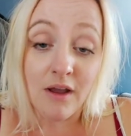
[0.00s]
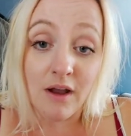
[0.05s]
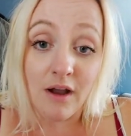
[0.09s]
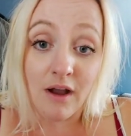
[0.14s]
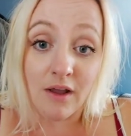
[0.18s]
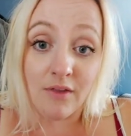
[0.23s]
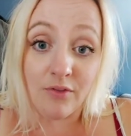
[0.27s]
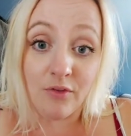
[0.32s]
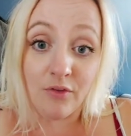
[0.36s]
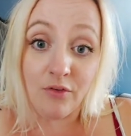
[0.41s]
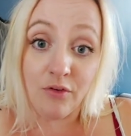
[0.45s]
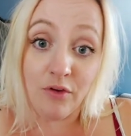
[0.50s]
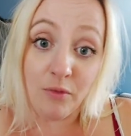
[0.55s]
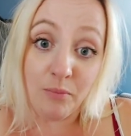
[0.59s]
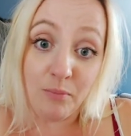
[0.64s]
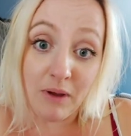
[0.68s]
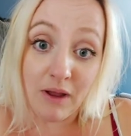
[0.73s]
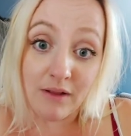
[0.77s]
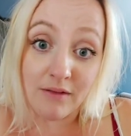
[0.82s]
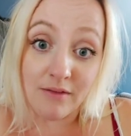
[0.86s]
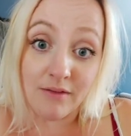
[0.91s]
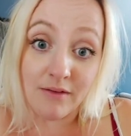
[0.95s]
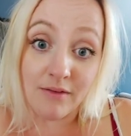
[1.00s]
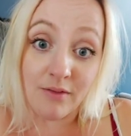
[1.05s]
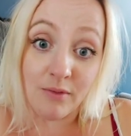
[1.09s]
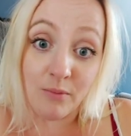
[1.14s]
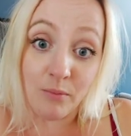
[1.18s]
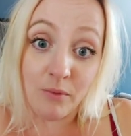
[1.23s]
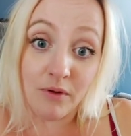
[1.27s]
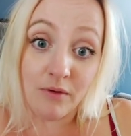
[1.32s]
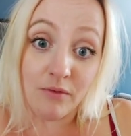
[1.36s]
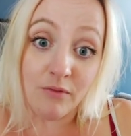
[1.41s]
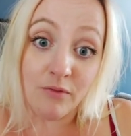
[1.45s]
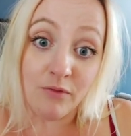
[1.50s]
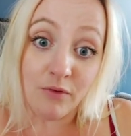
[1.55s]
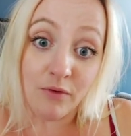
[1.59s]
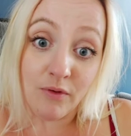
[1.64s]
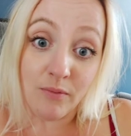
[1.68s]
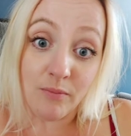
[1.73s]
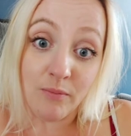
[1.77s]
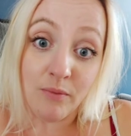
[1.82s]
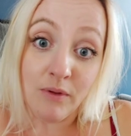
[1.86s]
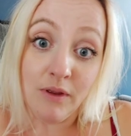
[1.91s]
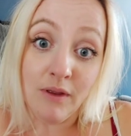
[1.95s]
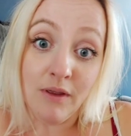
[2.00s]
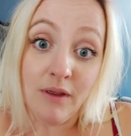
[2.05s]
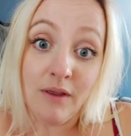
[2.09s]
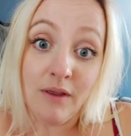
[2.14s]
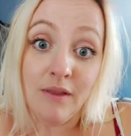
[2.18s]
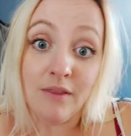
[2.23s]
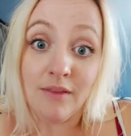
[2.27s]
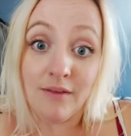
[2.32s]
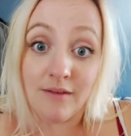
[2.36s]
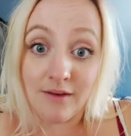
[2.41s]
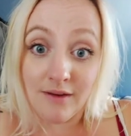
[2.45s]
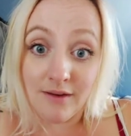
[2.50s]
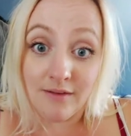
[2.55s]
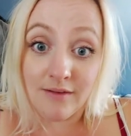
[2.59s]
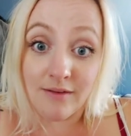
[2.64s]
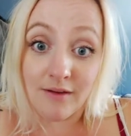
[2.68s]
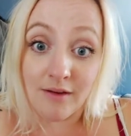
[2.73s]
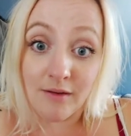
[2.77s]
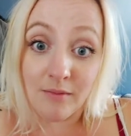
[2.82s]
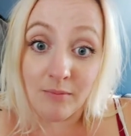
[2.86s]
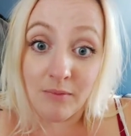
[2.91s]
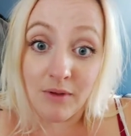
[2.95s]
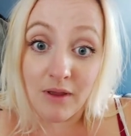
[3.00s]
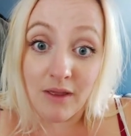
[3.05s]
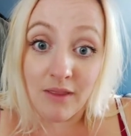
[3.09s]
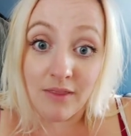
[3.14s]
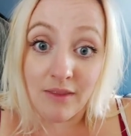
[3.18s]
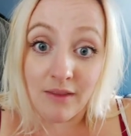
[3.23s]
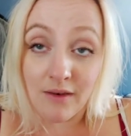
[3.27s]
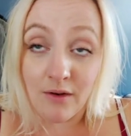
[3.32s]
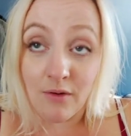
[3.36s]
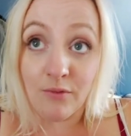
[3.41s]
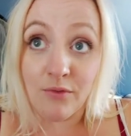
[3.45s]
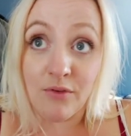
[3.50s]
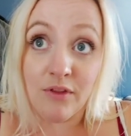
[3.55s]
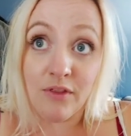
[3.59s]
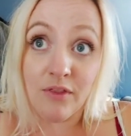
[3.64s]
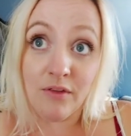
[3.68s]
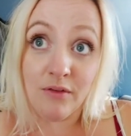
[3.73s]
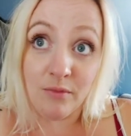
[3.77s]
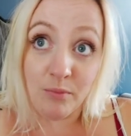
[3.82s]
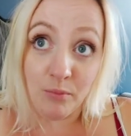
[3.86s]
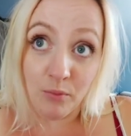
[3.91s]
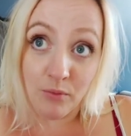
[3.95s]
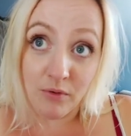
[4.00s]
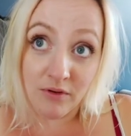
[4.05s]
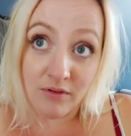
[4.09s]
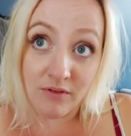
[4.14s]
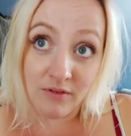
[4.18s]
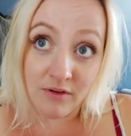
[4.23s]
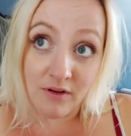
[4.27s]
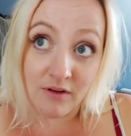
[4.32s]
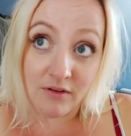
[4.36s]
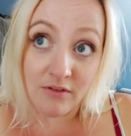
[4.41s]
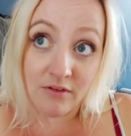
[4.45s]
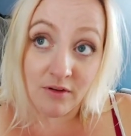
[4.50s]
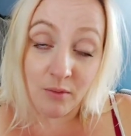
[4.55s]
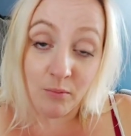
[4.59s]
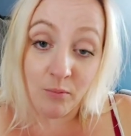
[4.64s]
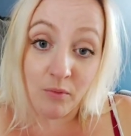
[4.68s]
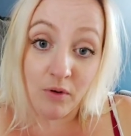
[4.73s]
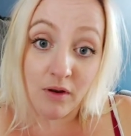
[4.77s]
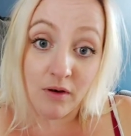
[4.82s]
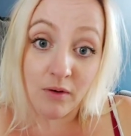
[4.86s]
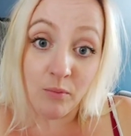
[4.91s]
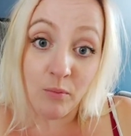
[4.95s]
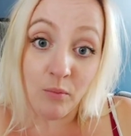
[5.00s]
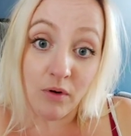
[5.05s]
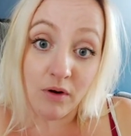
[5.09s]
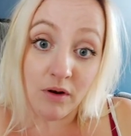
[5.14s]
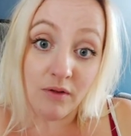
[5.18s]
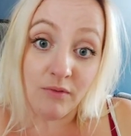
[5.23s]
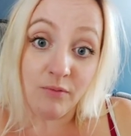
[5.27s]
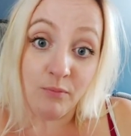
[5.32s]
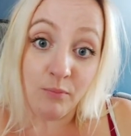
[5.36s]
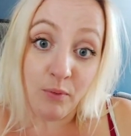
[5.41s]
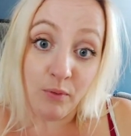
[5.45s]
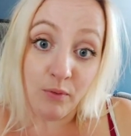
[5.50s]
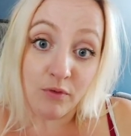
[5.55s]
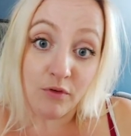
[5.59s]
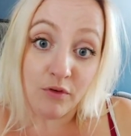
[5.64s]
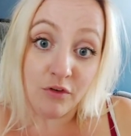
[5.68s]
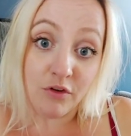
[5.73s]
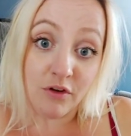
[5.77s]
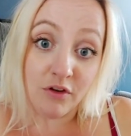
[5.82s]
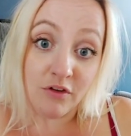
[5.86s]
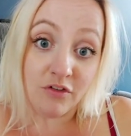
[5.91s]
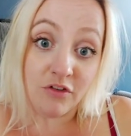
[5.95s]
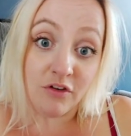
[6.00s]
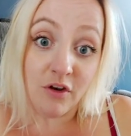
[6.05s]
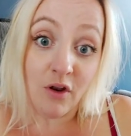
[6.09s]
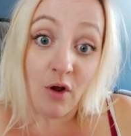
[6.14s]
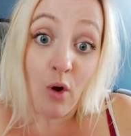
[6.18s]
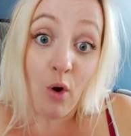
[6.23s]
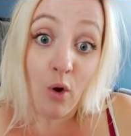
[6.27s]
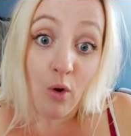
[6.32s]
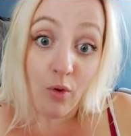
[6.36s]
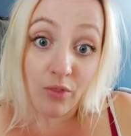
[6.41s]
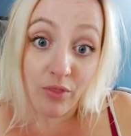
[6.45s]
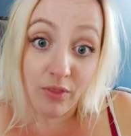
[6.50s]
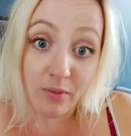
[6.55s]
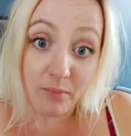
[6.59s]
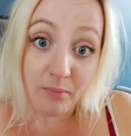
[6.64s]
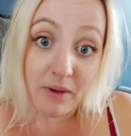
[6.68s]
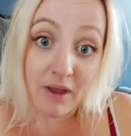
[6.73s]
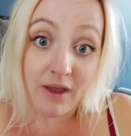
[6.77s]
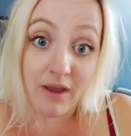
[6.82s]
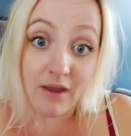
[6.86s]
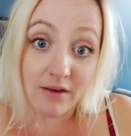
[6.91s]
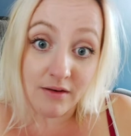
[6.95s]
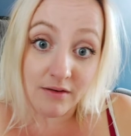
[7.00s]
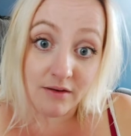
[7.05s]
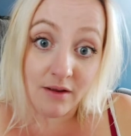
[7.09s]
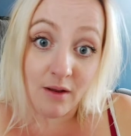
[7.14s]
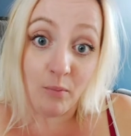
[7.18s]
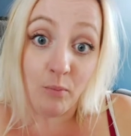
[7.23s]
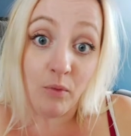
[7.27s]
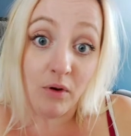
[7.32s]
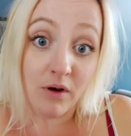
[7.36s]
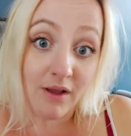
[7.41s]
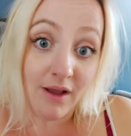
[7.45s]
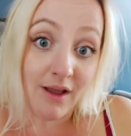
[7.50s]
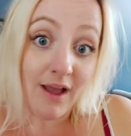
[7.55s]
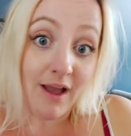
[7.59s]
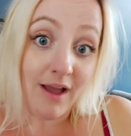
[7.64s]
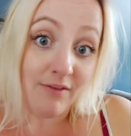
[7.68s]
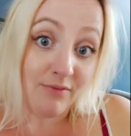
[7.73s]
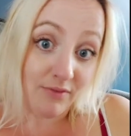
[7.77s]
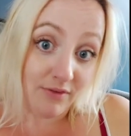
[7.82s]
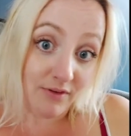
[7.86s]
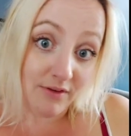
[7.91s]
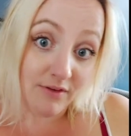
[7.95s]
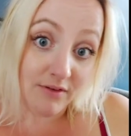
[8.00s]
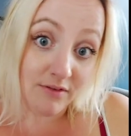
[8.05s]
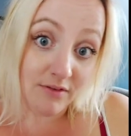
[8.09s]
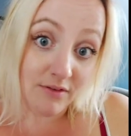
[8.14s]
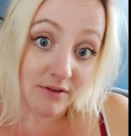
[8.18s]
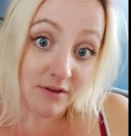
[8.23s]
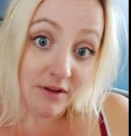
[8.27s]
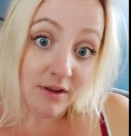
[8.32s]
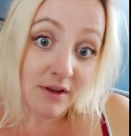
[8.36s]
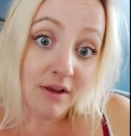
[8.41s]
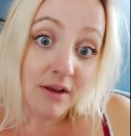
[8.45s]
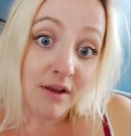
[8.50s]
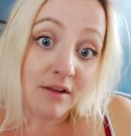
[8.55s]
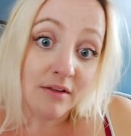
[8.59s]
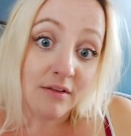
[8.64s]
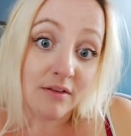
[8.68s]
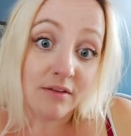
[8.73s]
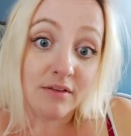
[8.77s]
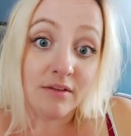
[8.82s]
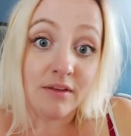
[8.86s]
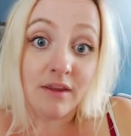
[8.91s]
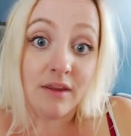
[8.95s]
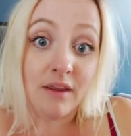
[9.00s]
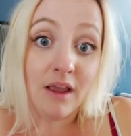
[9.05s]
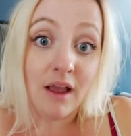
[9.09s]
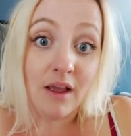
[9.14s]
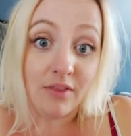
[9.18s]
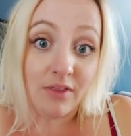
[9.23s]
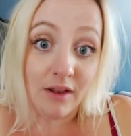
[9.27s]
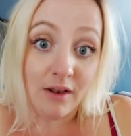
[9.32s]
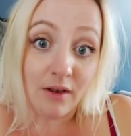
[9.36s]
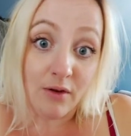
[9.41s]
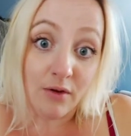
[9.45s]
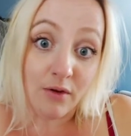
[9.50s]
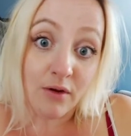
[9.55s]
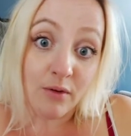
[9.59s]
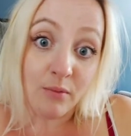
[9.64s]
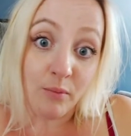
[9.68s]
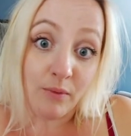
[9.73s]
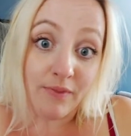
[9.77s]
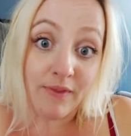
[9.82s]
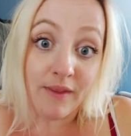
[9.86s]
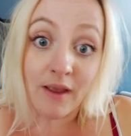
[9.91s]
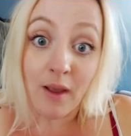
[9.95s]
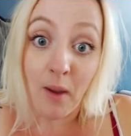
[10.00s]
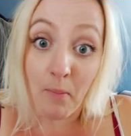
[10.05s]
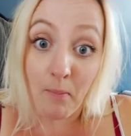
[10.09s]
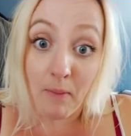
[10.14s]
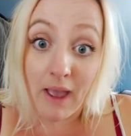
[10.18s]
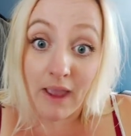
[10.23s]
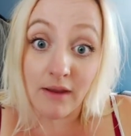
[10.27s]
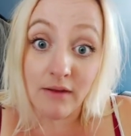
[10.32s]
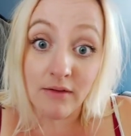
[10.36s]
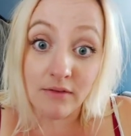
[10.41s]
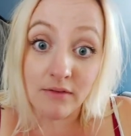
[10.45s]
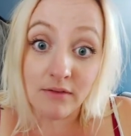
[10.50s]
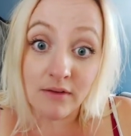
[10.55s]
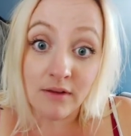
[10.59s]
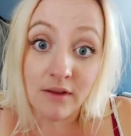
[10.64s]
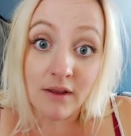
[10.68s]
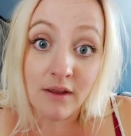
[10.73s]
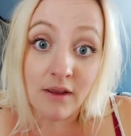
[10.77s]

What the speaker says: I had the 2 pads, I had the one from the daytime and then obviously this morning's nighttime one. One I've put detergent on the pad and one I haven't, to see how they look when they come out.